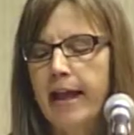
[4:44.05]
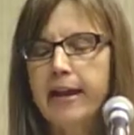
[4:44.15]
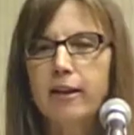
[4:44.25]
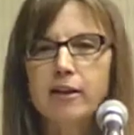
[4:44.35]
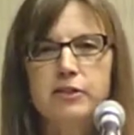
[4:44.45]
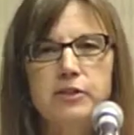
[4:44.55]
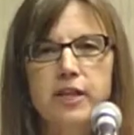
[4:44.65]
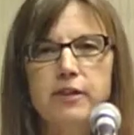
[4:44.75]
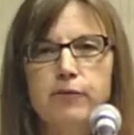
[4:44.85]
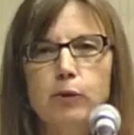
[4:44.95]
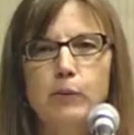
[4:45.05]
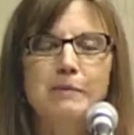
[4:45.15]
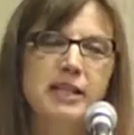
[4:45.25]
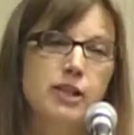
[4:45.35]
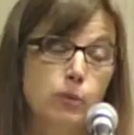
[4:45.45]
And it also said for
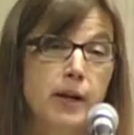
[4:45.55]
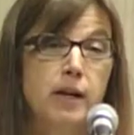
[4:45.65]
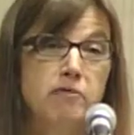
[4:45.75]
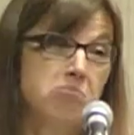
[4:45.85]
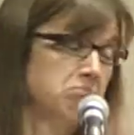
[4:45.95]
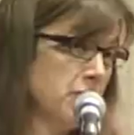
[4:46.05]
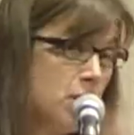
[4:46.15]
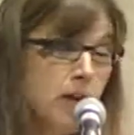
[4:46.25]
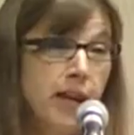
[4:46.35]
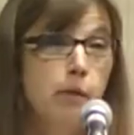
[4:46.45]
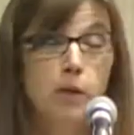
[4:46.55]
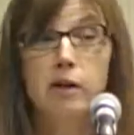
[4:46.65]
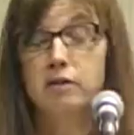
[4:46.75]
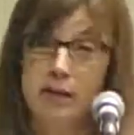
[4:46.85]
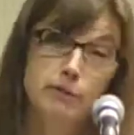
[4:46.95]
women, it's rare. Okay,
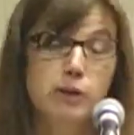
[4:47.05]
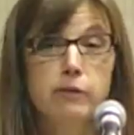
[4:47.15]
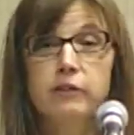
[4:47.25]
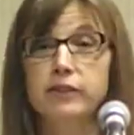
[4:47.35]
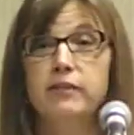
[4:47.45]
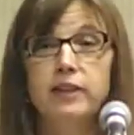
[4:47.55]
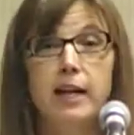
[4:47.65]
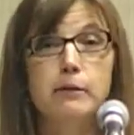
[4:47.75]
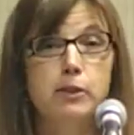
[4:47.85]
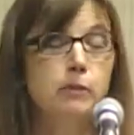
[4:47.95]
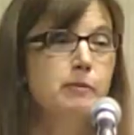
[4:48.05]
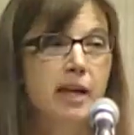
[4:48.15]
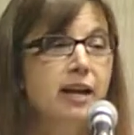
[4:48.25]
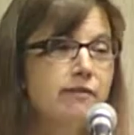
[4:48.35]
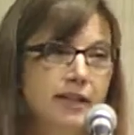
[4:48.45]
well, I was over 50, I was a
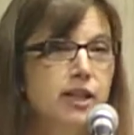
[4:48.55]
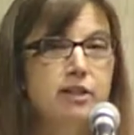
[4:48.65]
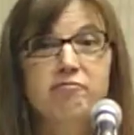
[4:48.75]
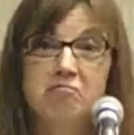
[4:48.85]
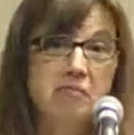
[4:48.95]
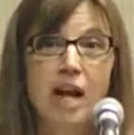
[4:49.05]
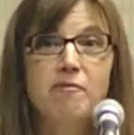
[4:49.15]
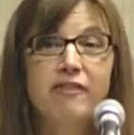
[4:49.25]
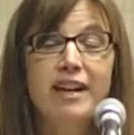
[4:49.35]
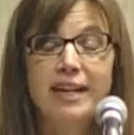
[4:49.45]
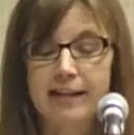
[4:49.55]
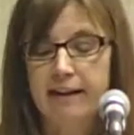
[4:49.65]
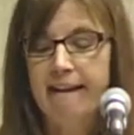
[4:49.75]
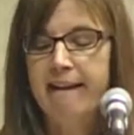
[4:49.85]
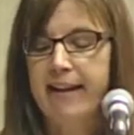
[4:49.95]
woman, I figured I'm fine.
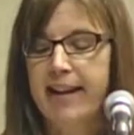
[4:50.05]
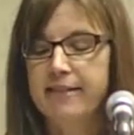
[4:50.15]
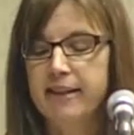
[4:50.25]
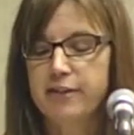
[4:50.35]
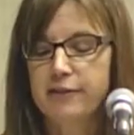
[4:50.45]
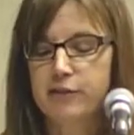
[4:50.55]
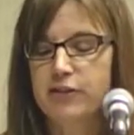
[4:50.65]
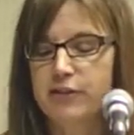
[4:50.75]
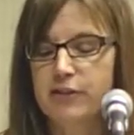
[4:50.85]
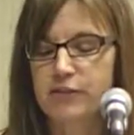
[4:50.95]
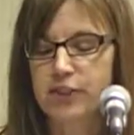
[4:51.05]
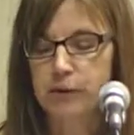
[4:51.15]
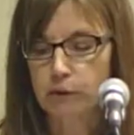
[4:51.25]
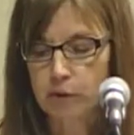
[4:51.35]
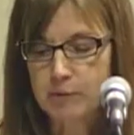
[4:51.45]
And then the first
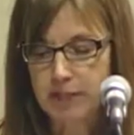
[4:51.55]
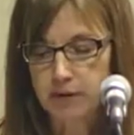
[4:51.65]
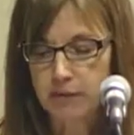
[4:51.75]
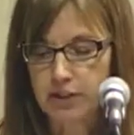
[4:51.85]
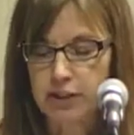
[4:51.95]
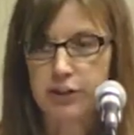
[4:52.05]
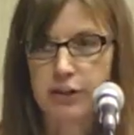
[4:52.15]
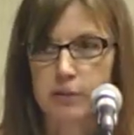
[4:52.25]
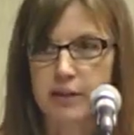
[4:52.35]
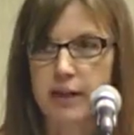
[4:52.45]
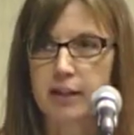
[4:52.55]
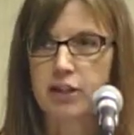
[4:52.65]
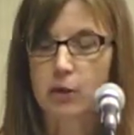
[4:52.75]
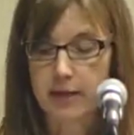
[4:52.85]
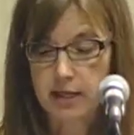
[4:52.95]
50-year-old woman registered with
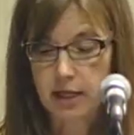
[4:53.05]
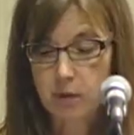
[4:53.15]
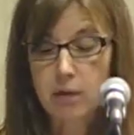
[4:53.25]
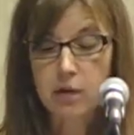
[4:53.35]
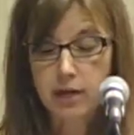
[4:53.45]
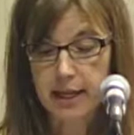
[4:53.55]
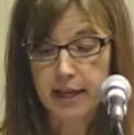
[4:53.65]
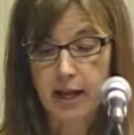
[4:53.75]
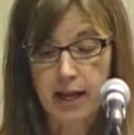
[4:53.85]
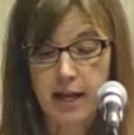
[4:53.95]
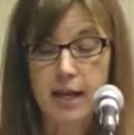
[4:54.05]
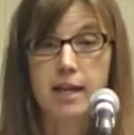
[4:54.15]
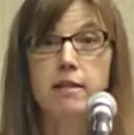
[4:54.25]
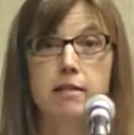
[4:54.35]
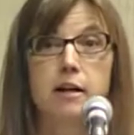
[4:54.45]
LHON.org, and I
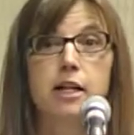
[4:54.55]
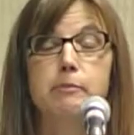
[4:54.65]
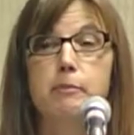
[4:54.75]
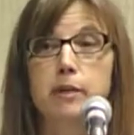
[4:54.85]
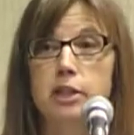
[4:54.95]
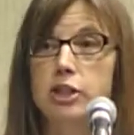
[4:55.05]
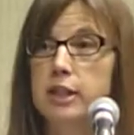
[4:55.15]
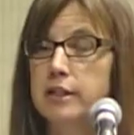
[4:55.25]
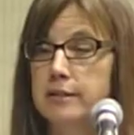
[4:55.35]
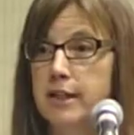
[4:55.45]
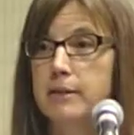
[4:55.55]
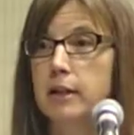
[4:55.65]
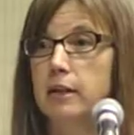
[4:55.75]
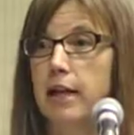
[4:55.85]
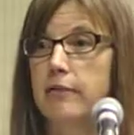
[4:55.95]
thought I'd been punched in the stomach.
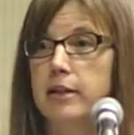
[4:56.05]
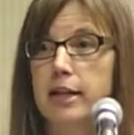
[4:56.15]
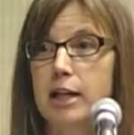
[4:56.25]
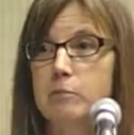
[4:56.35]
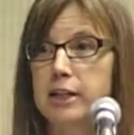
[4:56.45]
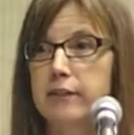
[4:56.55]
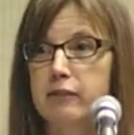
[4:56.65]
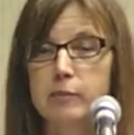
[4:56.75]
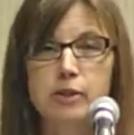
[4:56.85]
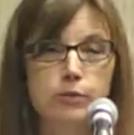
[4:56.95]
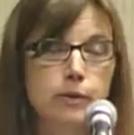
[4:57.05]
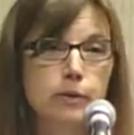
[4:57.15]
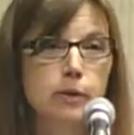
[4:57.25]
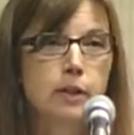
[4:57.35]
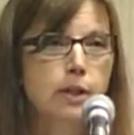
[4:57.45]
Everything I believed to be
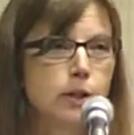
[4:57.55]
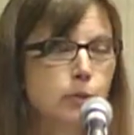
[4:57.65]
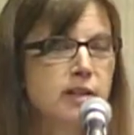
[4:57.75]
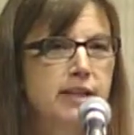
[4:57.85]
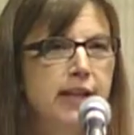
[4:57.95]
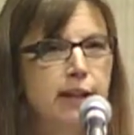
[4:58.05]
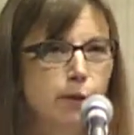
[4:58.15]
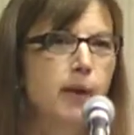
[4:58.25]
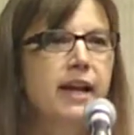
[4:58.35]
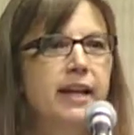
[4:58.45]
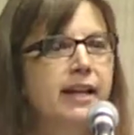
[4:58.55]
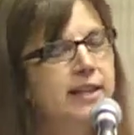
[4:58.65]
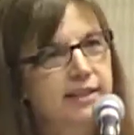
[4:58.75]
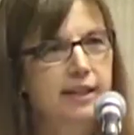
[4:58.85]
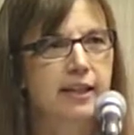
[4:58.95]
true was taken away, and I
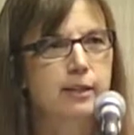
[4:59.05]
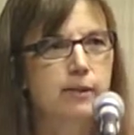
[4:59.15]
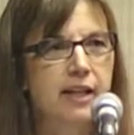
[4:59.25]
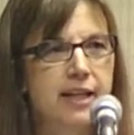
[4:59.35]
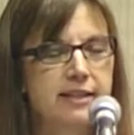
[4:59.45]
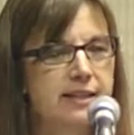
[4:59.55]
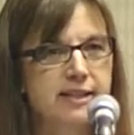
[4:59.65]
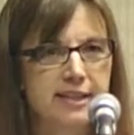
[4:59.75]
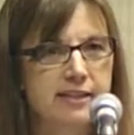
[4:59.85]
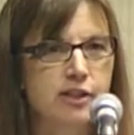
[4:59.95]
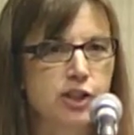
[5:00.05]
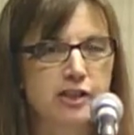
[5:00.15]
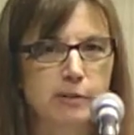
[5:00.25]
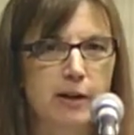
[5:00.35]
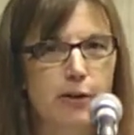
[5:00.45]
suddenly realized this isn't
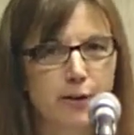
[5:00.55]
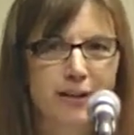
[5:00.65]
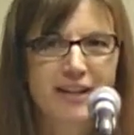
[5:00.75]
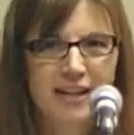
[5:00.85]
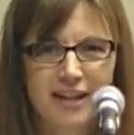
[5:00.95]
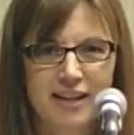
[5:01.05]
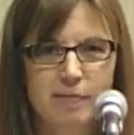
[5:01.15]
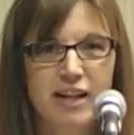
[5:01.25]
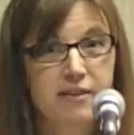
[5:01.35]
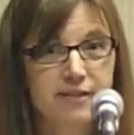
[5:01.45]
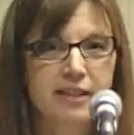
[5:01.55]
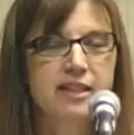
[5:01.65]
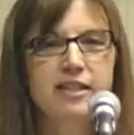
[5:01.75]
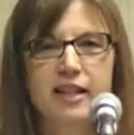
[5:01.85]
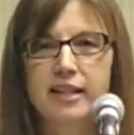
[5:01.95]
just about my
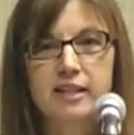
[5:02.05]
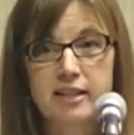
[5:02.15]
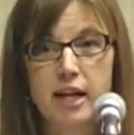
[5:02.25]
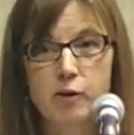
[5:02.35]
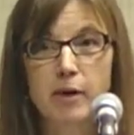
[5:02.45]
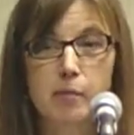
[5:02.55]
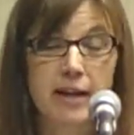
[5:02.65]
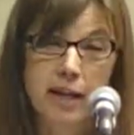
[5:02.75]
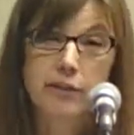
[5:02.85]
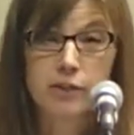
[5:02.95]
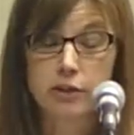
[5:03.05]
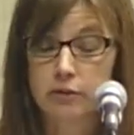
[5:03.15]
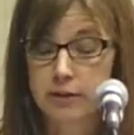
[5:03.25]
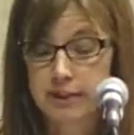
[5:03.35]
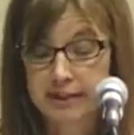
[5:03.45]
affected son. It's not about my other
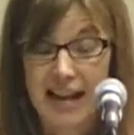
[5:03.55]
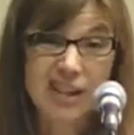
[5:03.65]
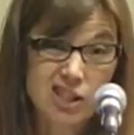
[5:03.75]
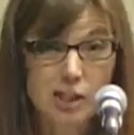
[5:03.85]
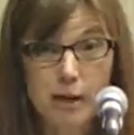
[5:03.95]
children. It's actually